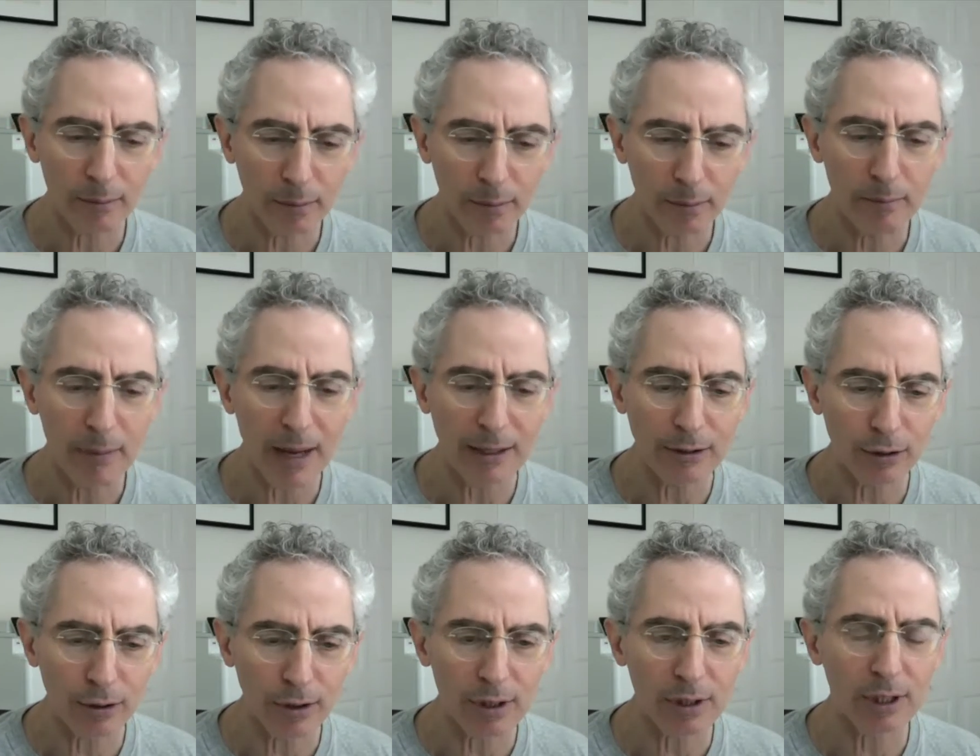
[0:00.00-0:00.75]

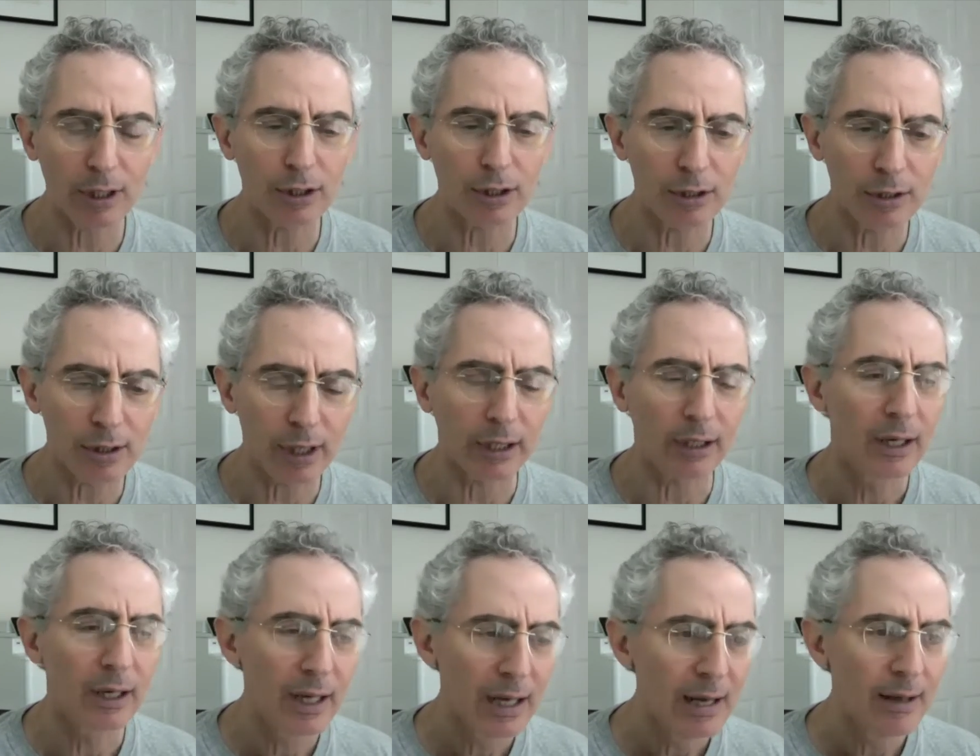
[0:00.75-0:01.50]
Major decisions, like
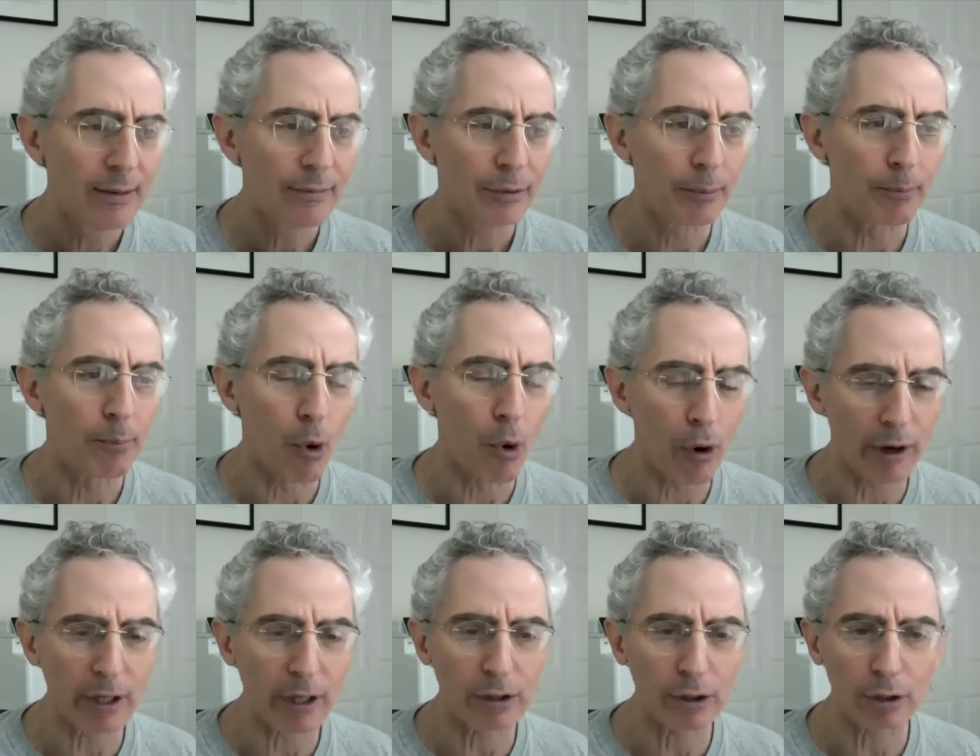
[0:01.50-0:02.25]
the
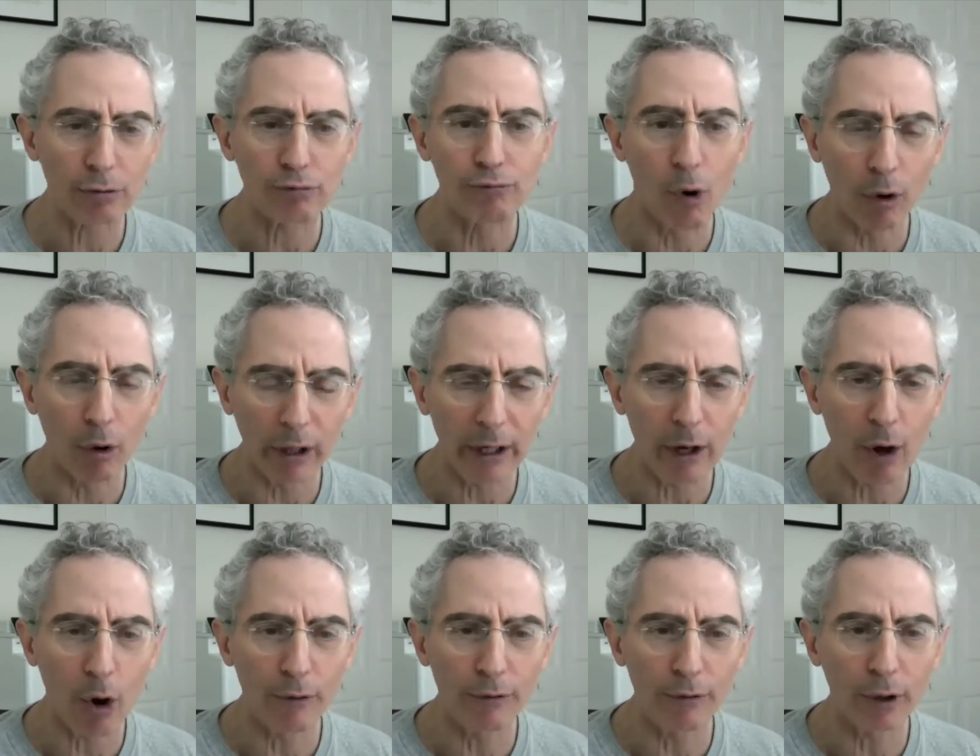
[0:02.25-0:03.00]
board is just rolling
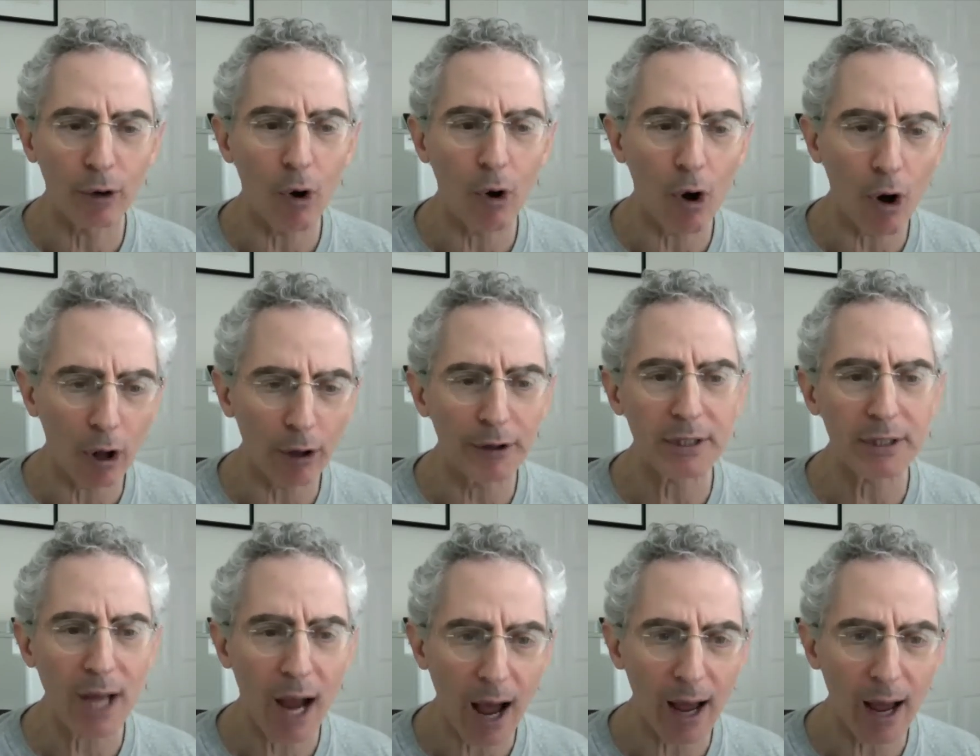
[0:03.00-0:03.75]
over all the
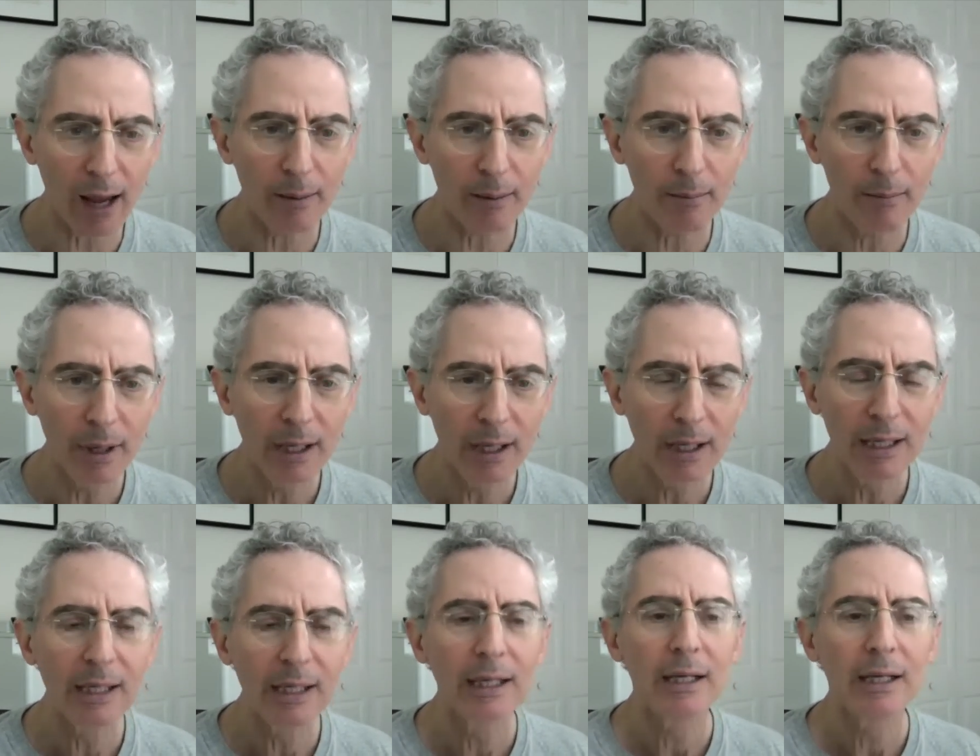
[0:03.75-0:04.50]
time.
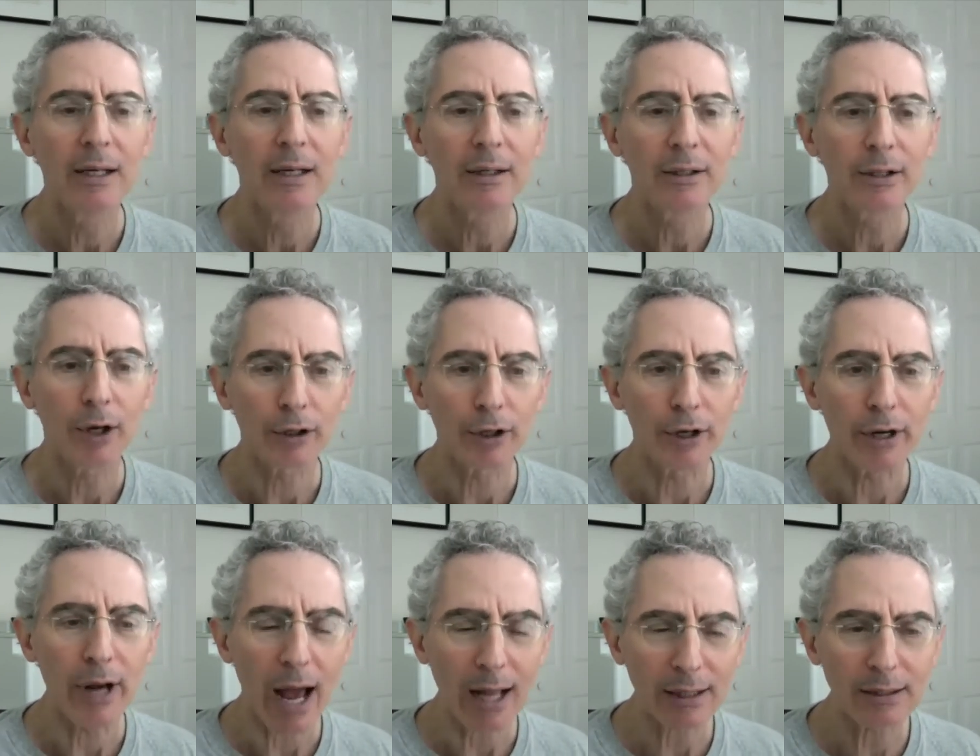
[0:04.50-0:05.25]
You know, you're
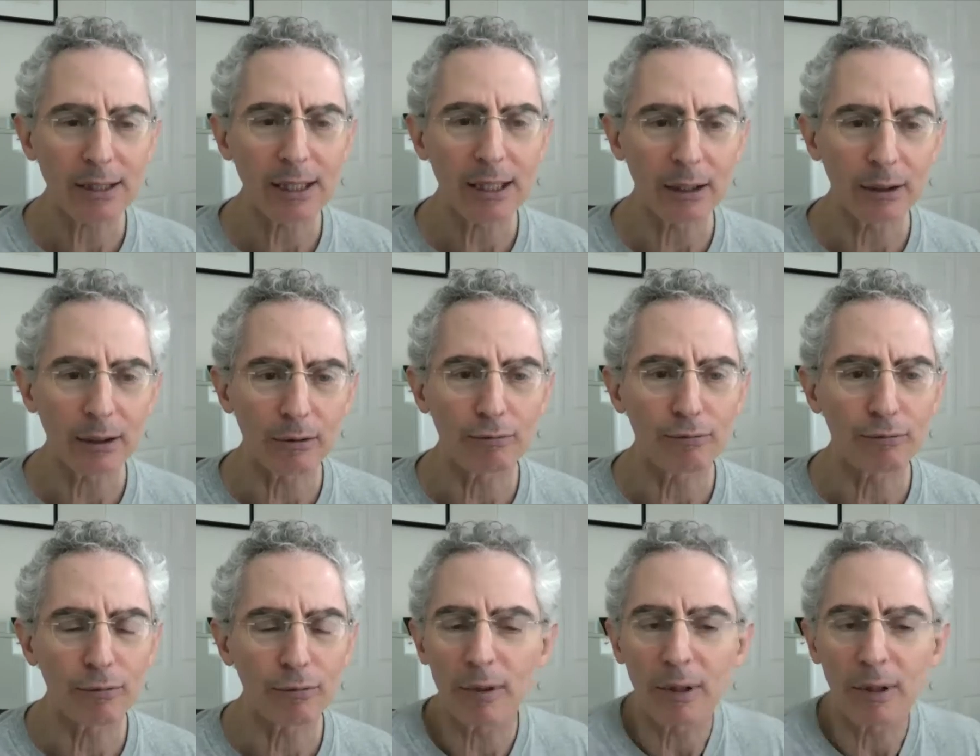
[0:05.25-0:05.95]
not seeing